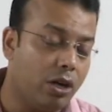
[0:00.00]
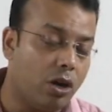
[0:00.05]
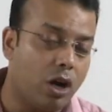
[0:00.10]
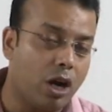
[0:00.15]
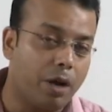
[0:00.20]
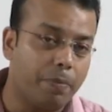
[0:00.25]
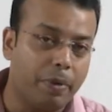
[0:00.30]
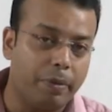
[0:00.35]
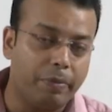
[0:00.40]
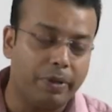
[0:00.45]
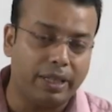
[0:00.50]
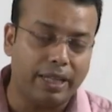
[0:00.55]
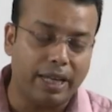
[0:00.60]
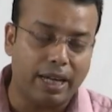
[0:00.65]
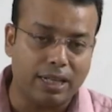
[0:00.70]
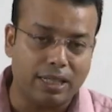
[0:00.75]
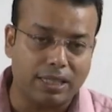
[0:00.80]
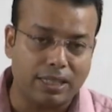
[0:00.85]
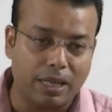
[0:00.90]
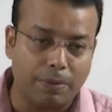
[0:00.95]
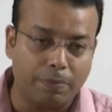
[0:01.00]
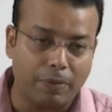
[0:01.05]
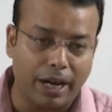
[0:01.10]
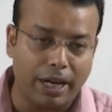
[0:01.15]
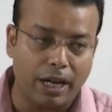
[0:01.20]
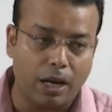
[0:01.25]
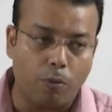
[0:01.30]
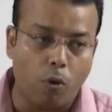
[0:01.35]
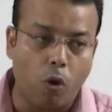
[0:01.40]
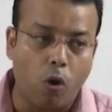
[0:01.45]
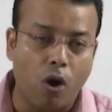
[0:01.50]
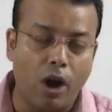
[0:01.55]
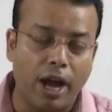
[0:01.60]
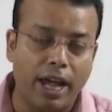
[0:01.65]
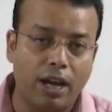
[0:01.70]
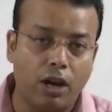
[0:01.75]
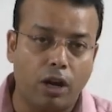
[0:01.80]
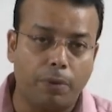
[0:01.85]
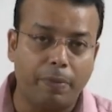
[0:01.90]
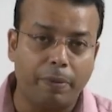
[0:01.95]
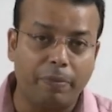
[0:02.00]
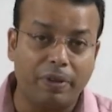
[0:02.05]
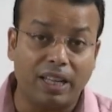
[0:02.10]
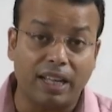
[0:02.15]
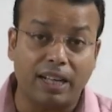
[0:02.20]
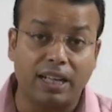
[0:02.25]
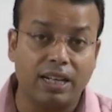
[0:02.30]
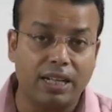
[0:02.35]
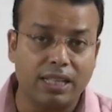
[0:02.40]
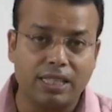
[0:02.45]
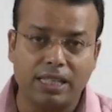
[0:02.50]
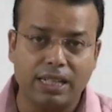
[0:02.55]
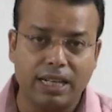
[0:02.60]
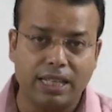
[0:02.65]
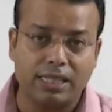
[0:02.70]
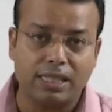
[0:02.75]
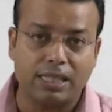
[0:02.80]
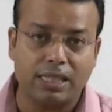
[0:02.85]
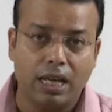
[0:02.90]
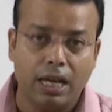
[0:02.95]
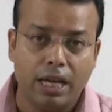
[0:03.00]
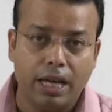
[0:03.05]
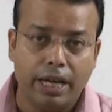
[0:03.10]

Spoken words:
or maybe there is some kind of oil, or maybe the greasiness